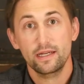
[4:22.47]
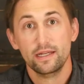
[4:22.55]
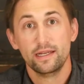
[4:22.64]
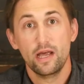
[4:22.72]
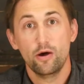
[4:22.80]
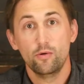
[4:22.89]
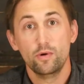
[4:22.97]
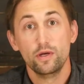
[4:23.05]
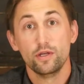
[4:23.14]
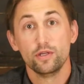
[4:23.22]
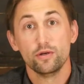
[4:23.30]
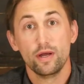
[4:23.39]
Now,
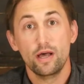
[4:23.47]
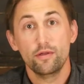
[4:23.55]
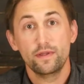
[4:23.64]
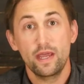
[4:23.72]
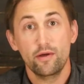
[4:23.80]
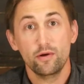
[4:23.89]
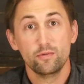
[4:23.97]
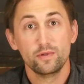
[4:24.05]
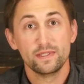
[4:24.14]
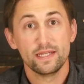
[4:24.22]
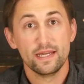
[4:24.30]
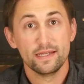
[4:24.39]
your health counter will
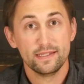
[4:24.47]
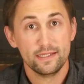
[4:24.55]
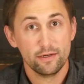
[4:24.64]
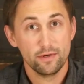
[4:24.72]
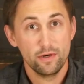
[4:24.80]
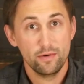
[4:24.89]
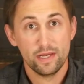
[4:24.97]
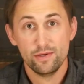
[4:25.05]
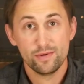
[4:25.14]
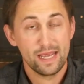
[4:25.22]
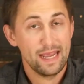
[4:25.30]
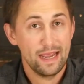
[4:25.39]
stay at 0 and you
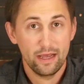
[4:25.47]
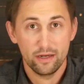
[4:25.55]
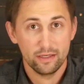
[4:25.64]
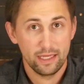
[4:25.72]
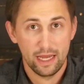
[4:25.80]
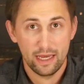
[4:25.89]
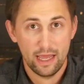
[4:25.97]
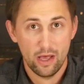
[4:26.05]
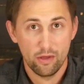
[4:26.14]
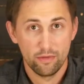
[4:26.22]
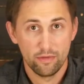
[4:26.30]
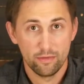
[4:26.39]
cannot gain
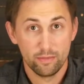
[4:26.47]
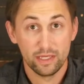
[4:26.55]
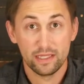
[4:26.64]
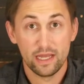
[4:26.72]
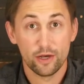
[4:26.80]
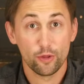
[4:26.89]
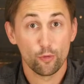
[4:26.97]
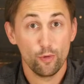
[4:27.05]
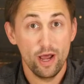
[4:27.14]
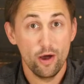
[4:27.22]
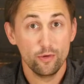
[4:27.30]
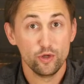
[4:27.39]
health. But at the end of the
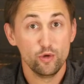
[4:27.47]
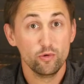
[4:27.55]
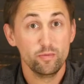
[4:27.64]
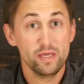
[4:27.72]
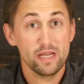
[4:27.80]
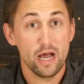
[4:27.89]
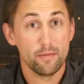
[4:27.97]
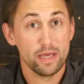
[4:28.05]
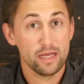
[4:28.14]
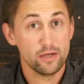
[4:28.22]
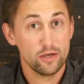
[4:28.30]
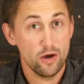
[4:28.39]
round, you will become
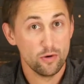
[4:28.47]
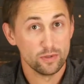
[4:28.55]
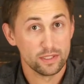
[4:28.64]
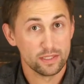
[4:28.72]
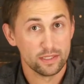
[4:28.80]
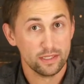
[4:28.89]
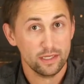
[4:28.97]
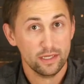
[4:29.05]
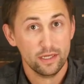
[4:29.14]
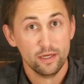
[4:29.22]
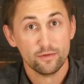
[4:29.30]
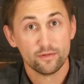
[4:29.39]
a ghost.
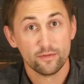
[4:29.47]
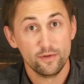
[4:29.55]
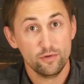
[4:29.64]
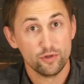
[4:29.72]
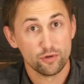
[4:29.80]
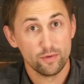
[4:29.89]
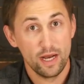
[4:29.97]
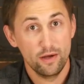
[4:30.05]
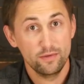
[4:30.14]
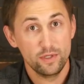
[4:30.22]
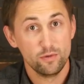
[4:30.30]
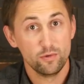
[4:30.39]
For future
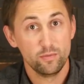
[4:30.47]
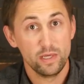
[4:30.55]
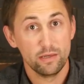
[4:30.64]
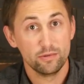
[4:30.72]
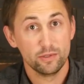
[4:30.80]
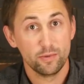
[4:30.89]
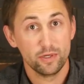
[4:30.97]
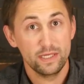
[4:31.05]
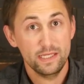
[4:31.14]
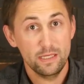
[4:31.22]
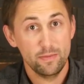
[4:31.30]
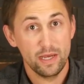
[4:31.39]
rounds, you will be able to
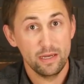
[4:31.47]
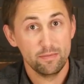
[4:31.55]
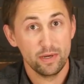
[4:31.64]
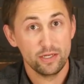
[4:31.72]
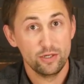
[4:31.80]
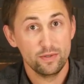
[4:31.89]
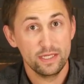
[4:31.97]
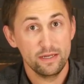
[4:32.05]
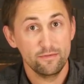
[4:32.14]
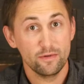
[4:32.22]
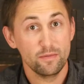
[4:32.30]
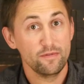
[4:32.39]
participate by
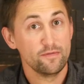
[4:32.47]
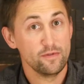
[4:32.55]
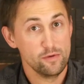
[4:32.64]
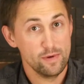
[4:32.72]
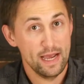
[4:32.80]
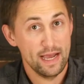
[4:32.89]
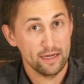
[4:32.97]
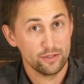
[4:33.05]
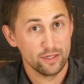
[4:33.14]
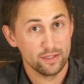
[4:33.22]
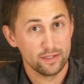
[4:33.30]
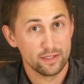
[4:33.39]
choosing from a few
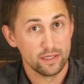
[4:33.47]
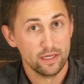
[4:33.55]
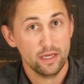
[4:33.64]
actions.